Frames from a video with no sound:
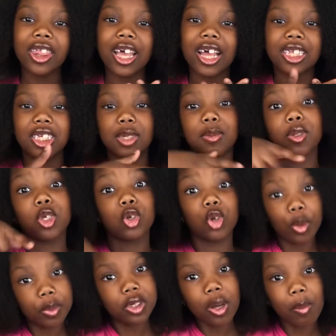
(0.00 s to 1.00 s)
that
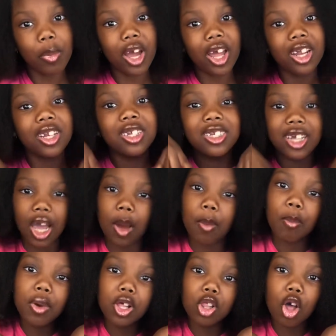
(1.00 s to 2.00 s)
subscription button
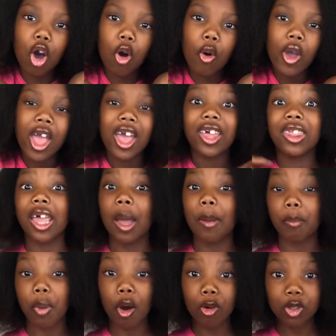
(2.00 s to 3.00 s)
down below and
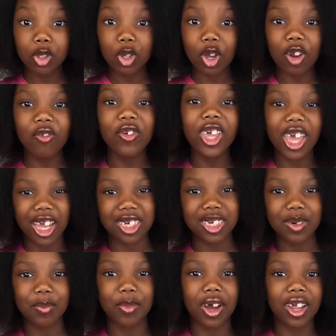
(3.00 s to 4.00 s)
that post
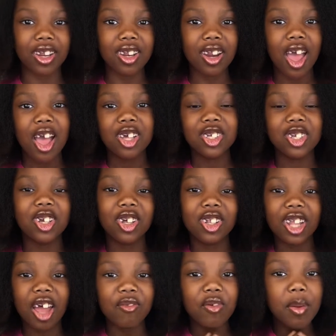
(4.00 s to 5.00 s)
notification button so
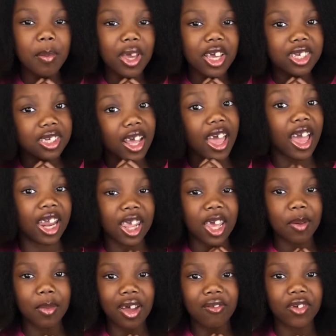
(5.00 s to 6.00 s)
you'll never miss any
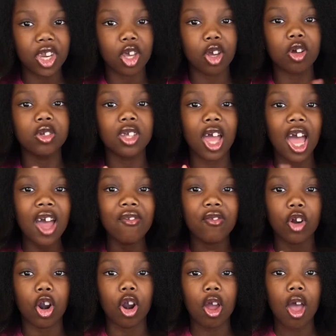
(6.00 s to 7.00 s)
of my videos
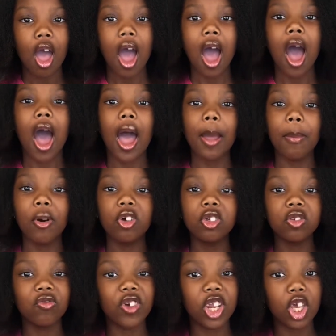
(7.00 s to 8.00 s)
ever. I
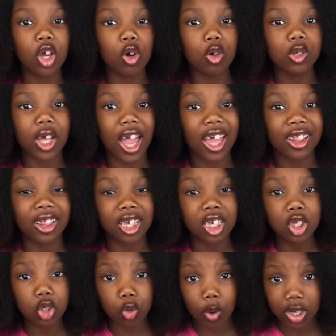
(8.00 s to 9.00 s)
post videos at
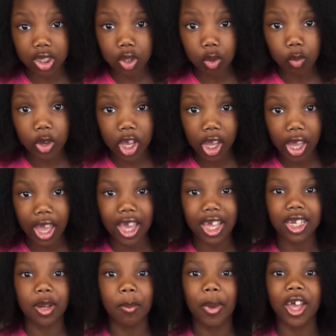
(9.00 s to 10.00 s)
least twice a week.
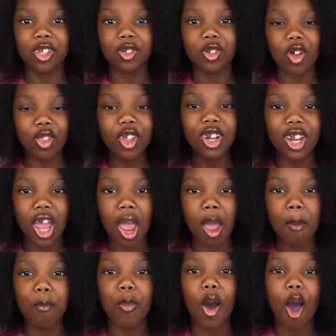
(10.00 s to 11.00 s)
It depends on the
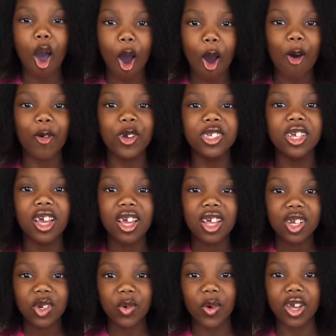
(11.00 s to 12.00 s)
day, but always
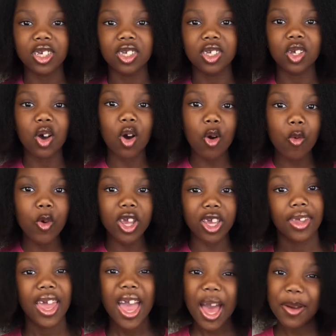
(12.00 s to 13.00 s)
twice a
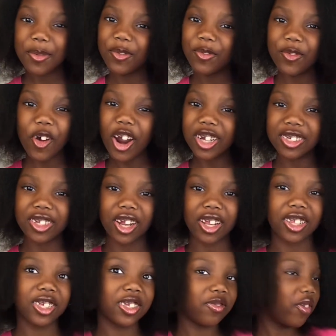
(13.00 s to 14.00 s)
week. And before I start this